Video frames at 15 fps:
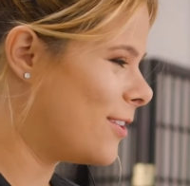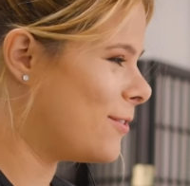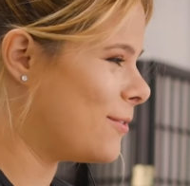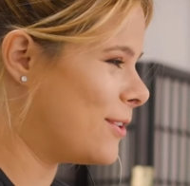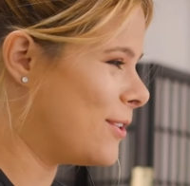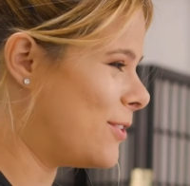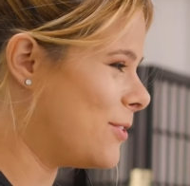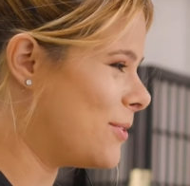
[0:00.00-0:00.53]

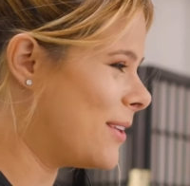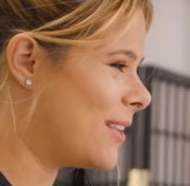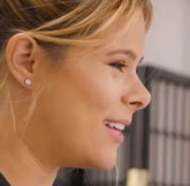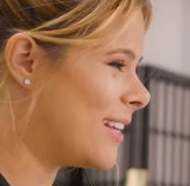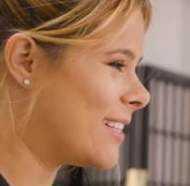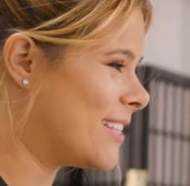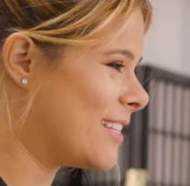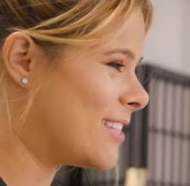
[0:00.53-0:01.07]
with you, I
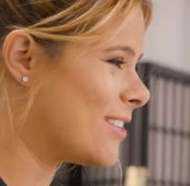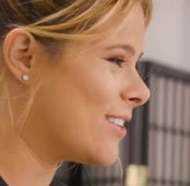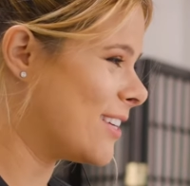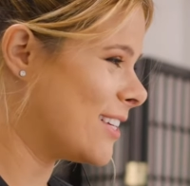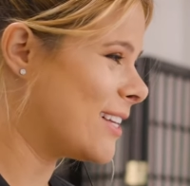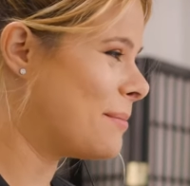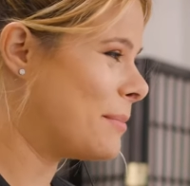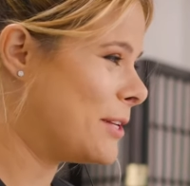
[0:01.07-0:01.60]
think it's easier
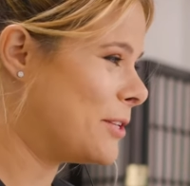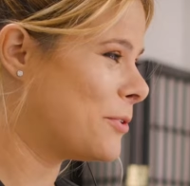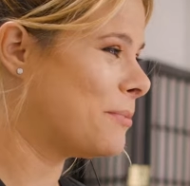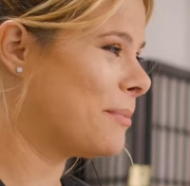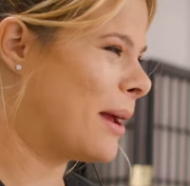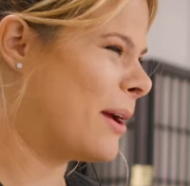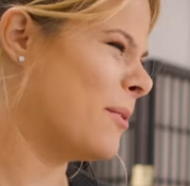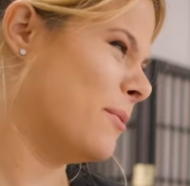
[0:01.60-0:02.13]
because I'm
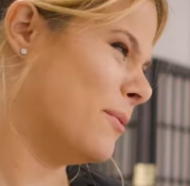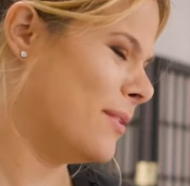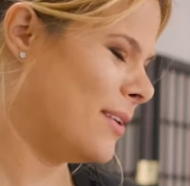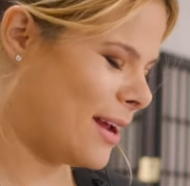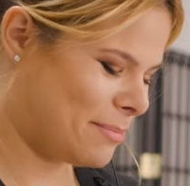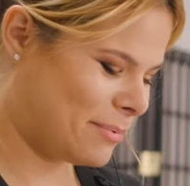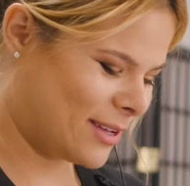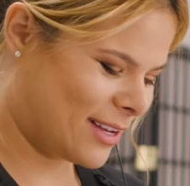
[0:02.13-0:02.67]
undoing my own
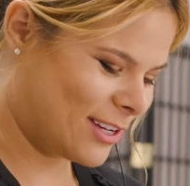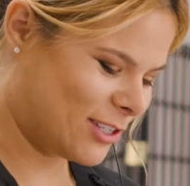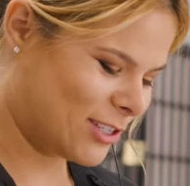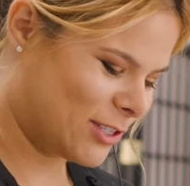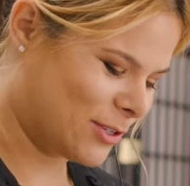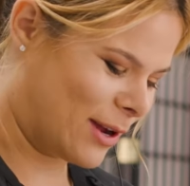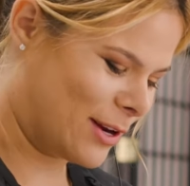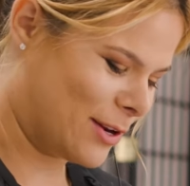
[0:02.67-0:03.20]

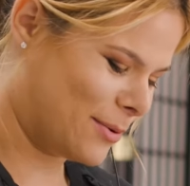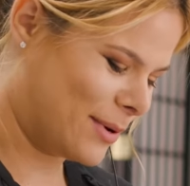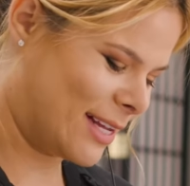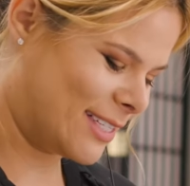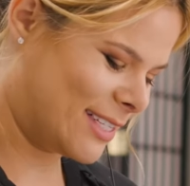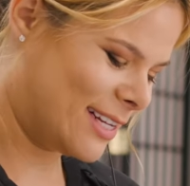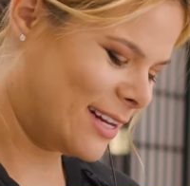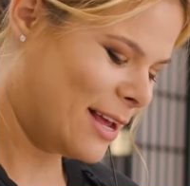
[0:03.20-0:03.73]
application, so I know what
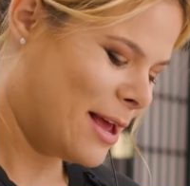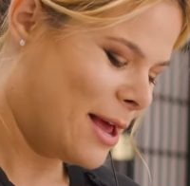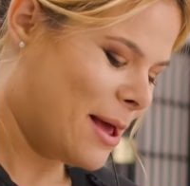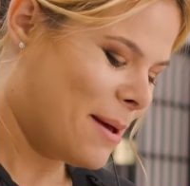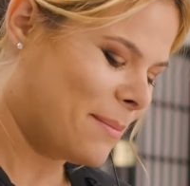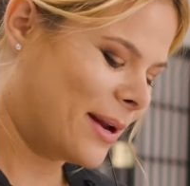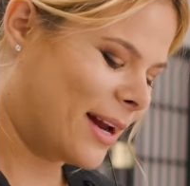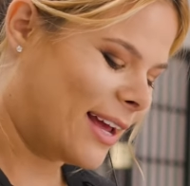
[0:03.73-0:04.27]
I did.
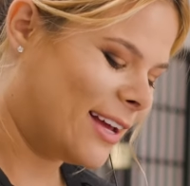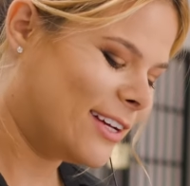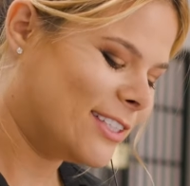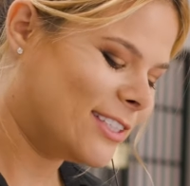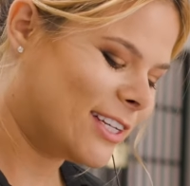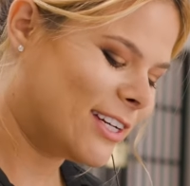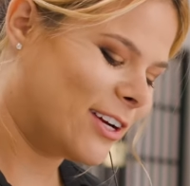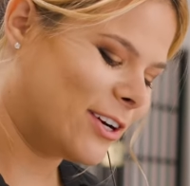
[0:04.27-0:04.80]
But I
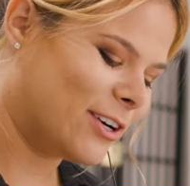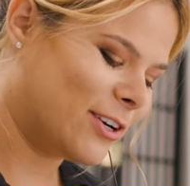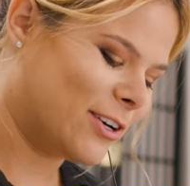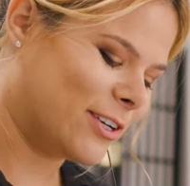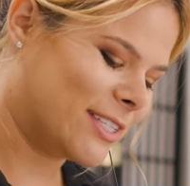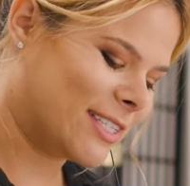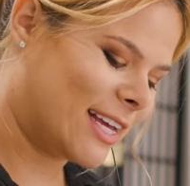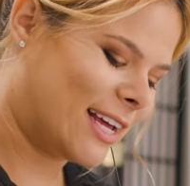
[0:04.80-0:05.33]
undid
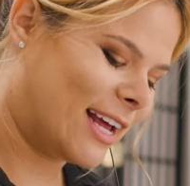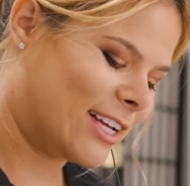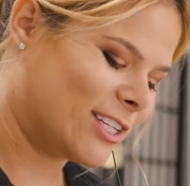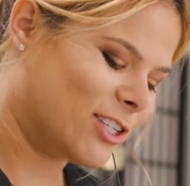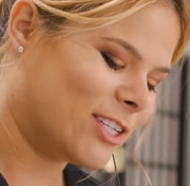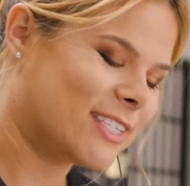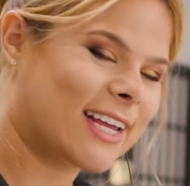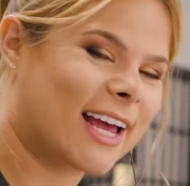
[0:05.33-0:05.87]
hers, and I
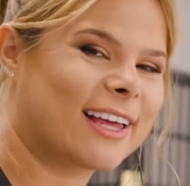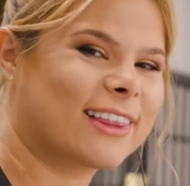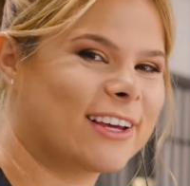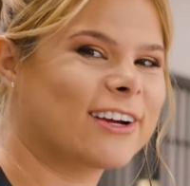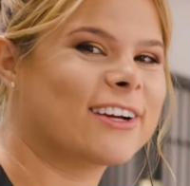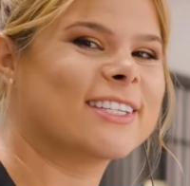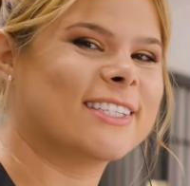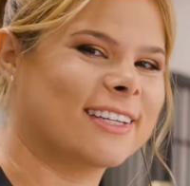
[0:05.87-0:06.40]
just sat there and